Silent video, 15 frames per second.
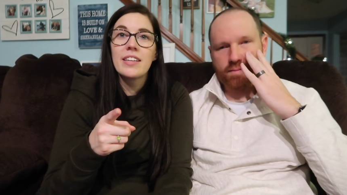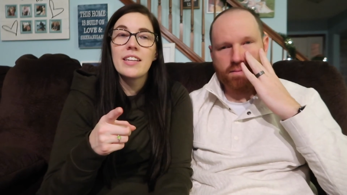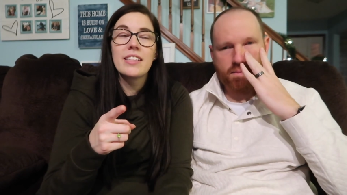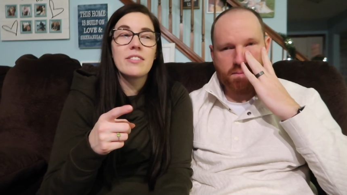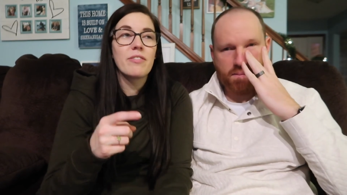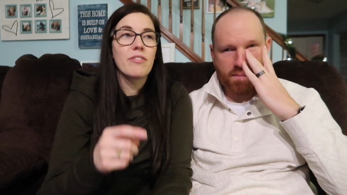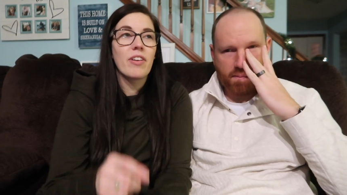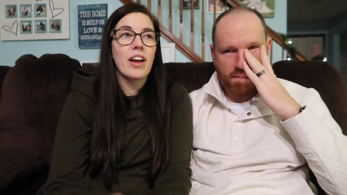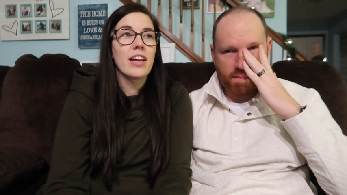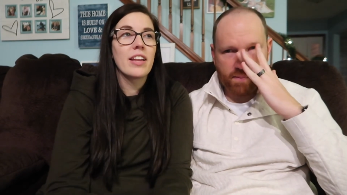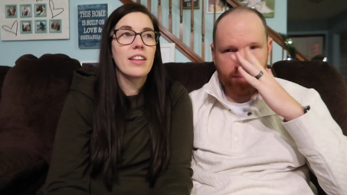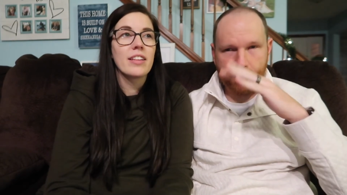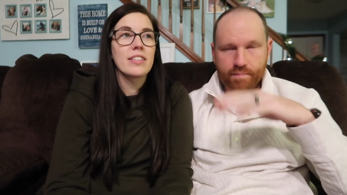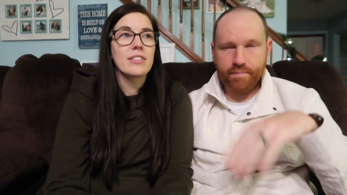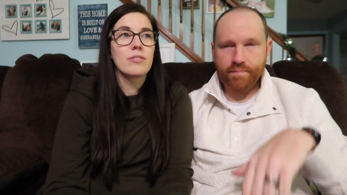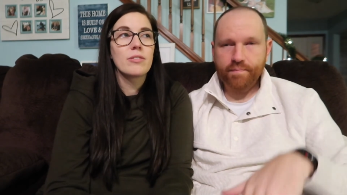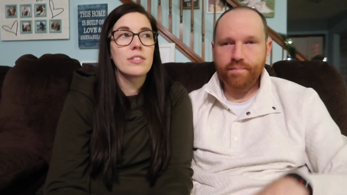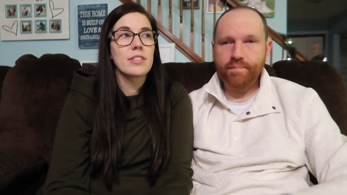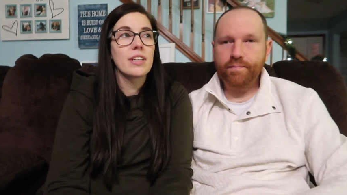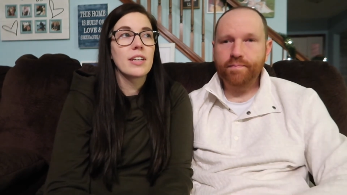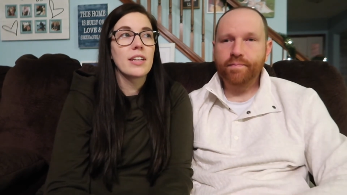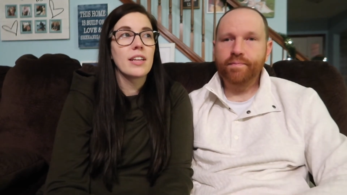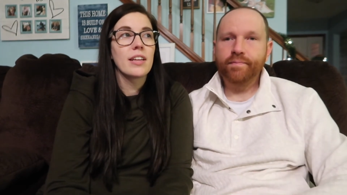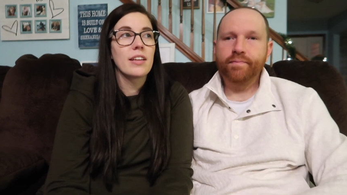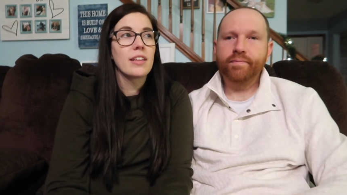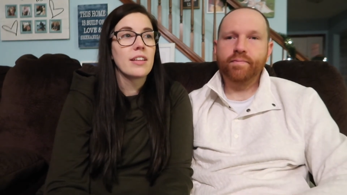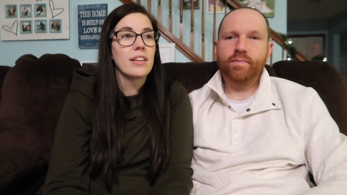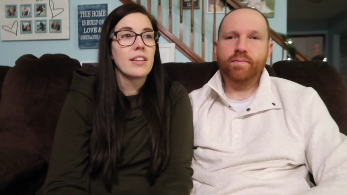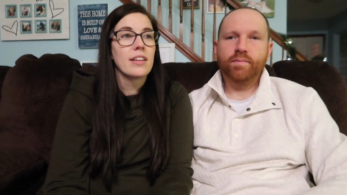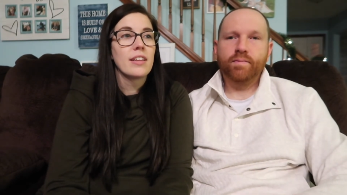Speaker 1: It's Friday, that's so exciting.
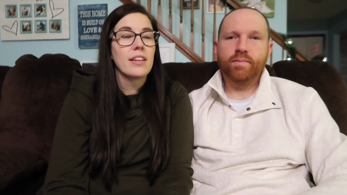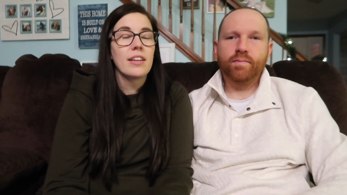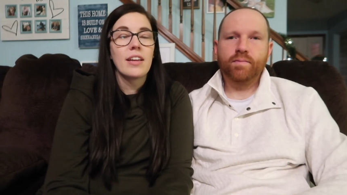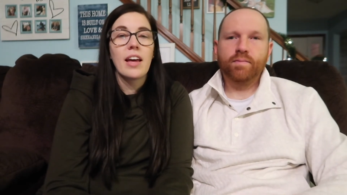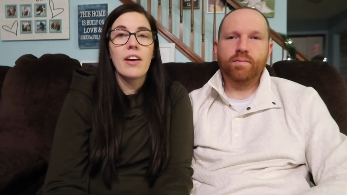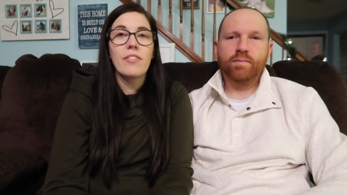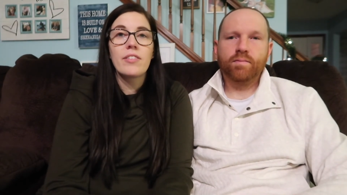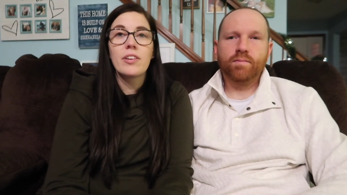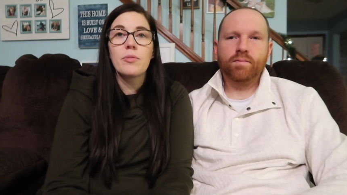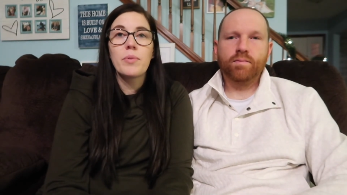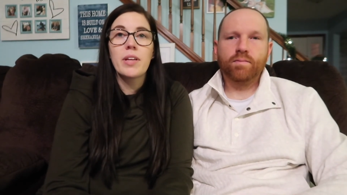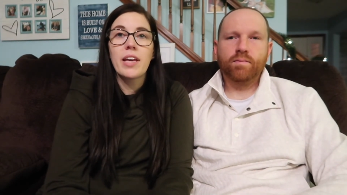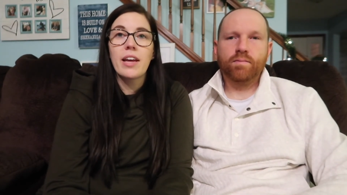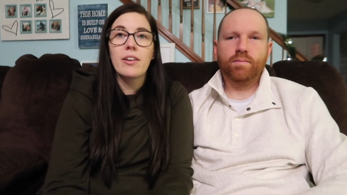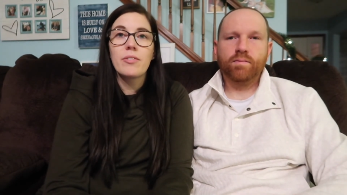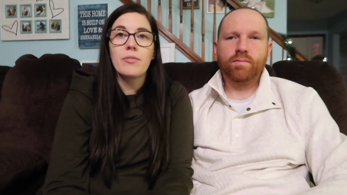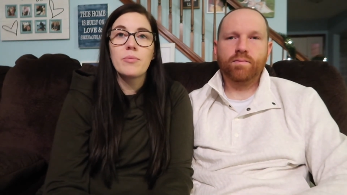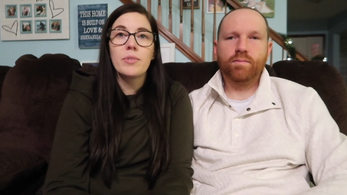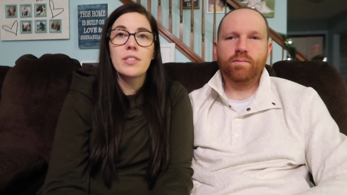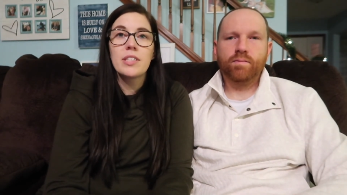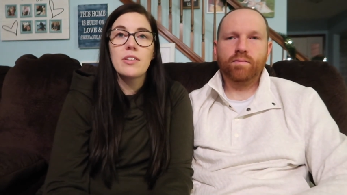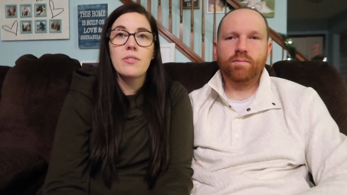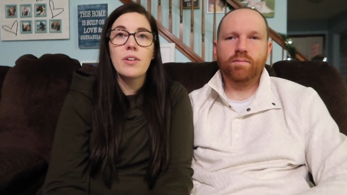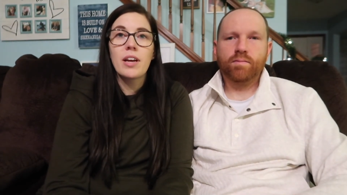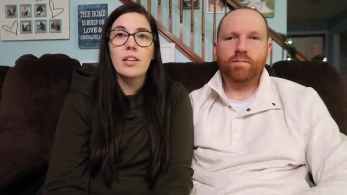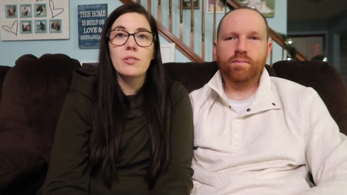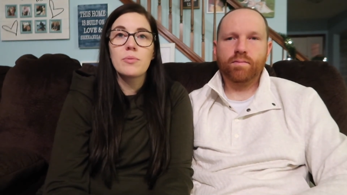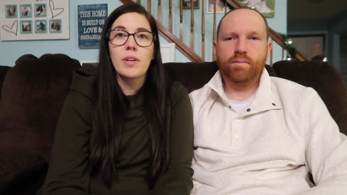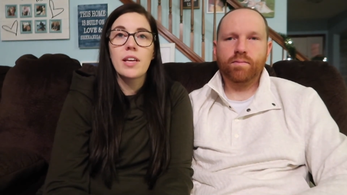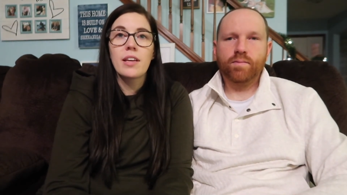Have a good weekend, and we'll see you
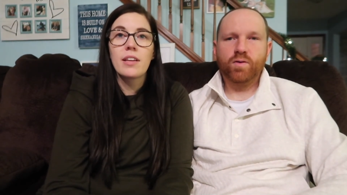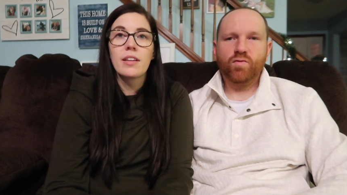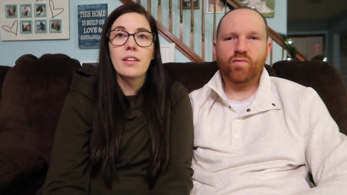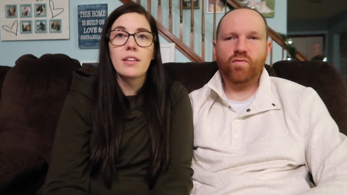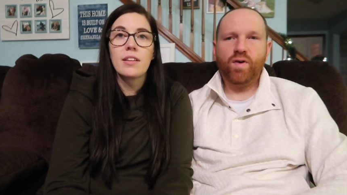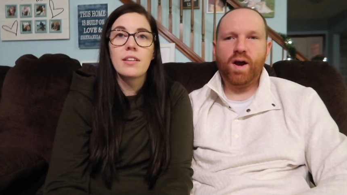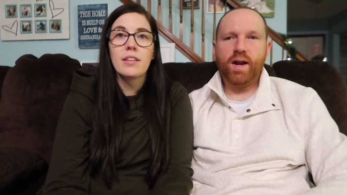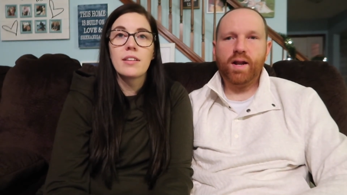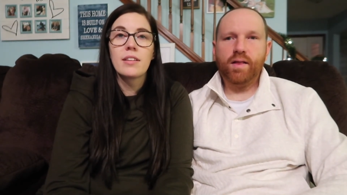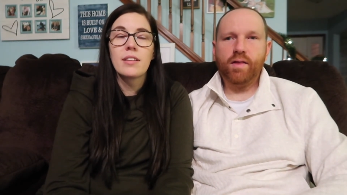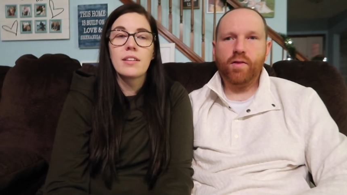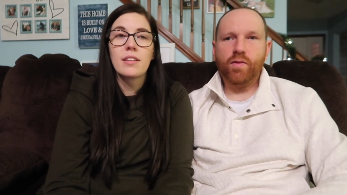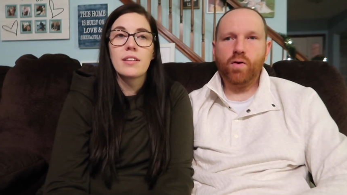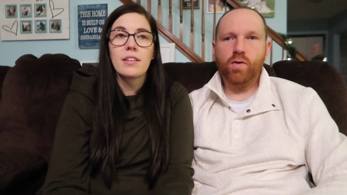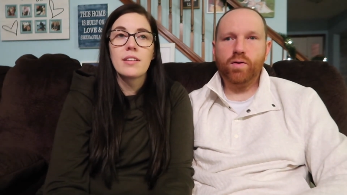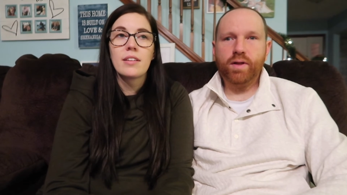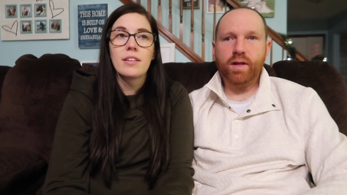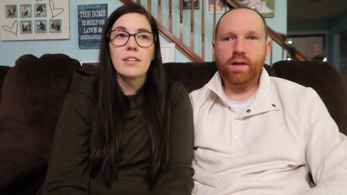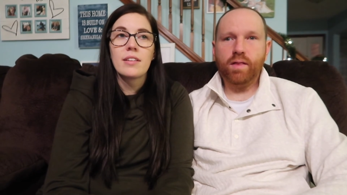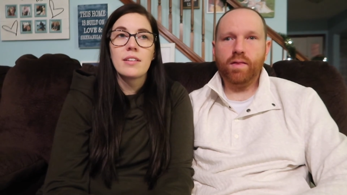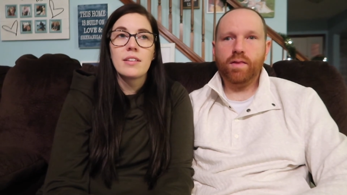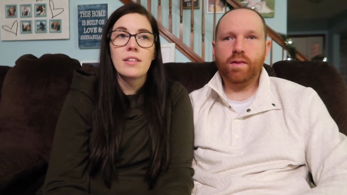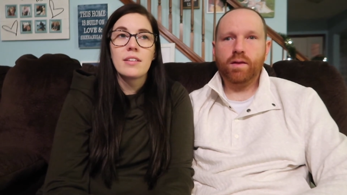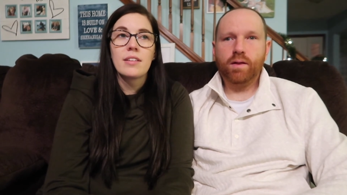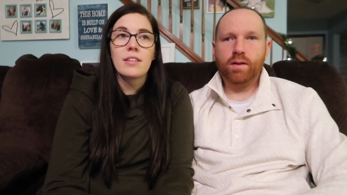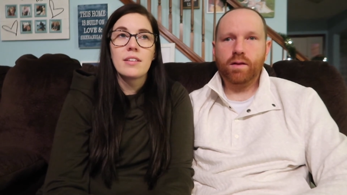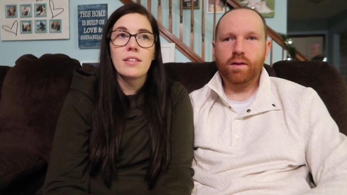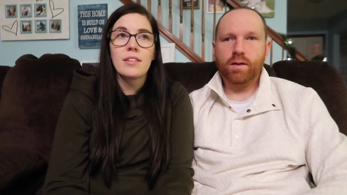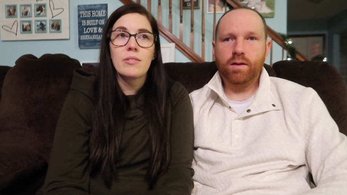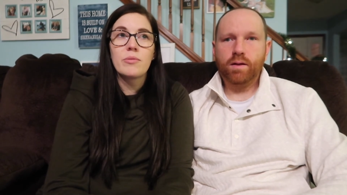next week.
Speaker 2: Friday the 13th.
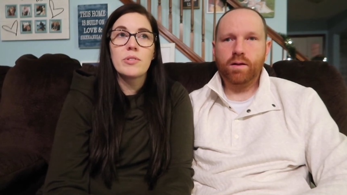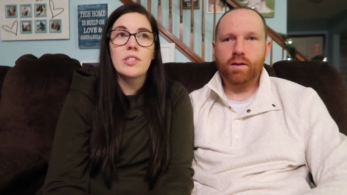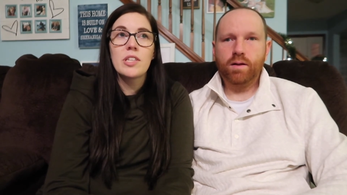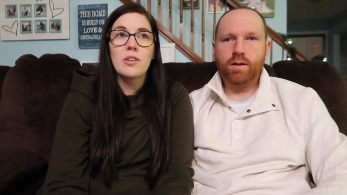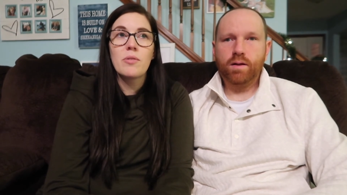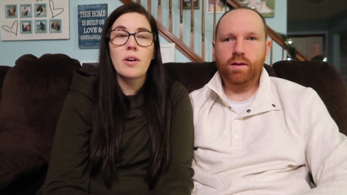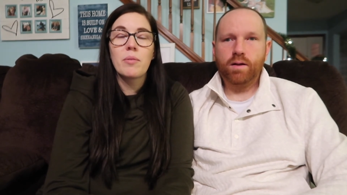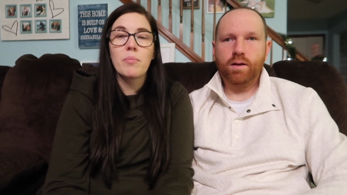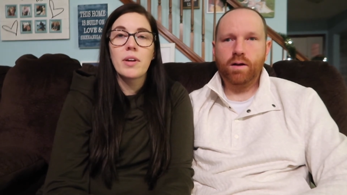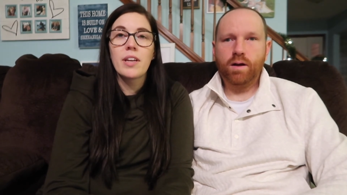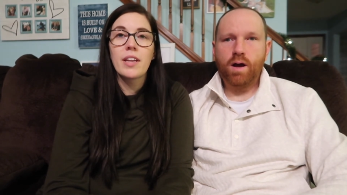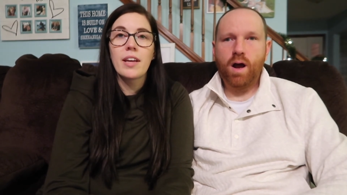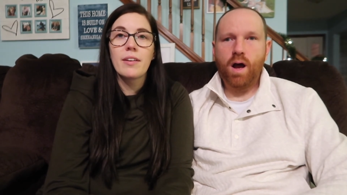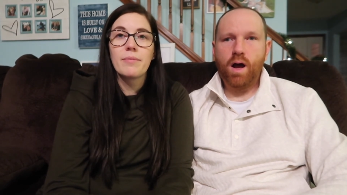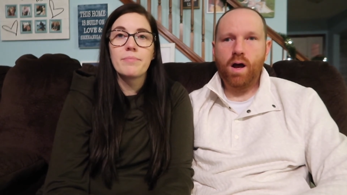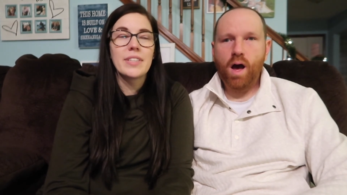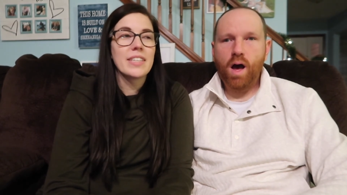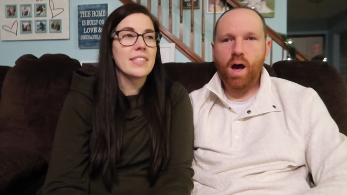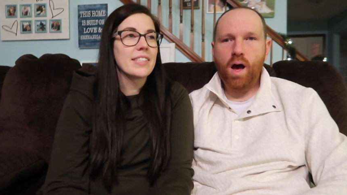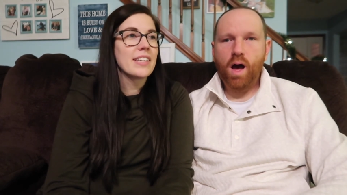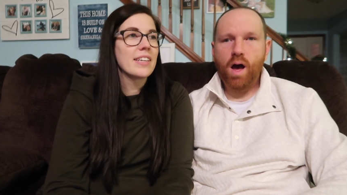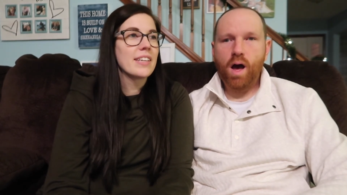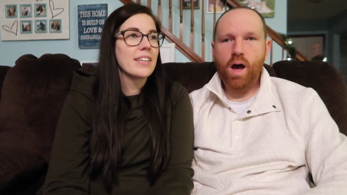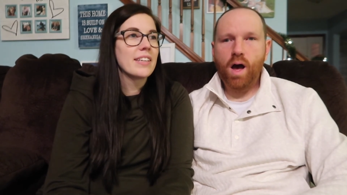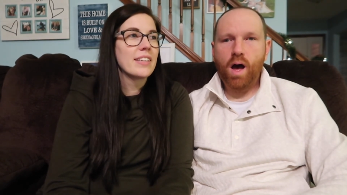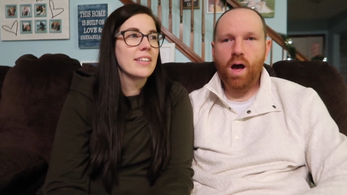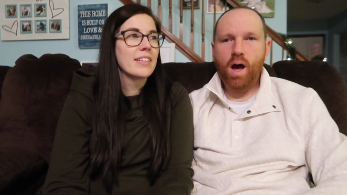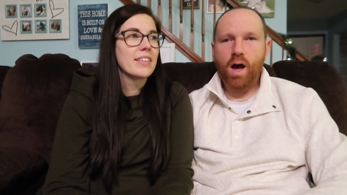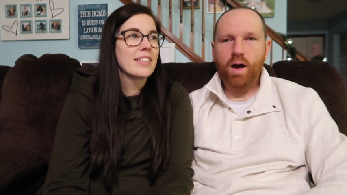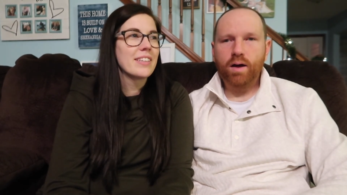
Speaker 1: We'll see you on Monday. Is it?
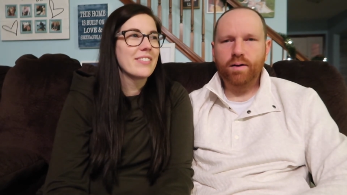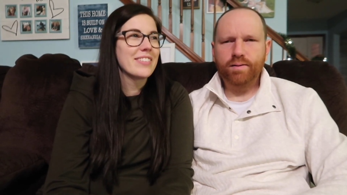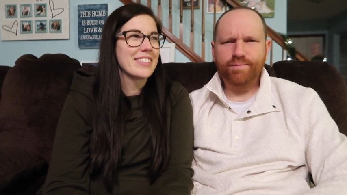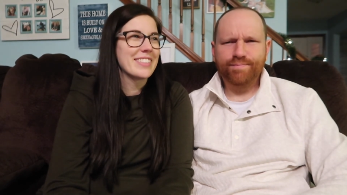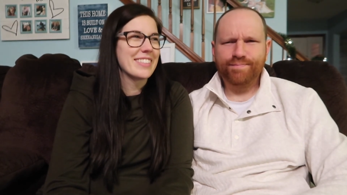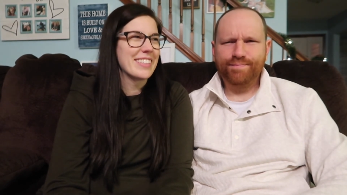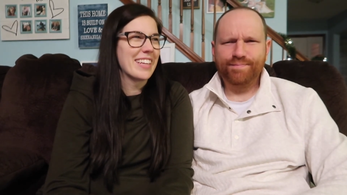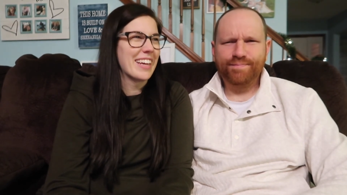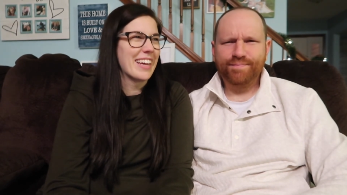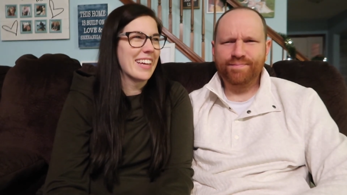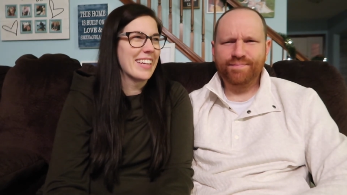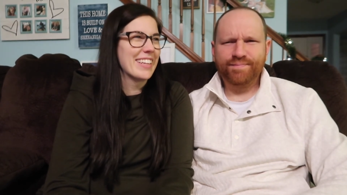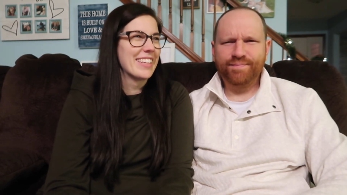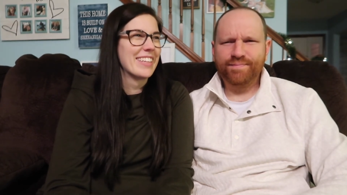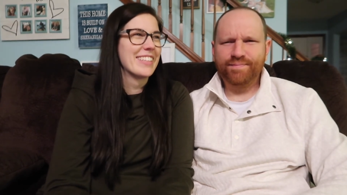No, it's not.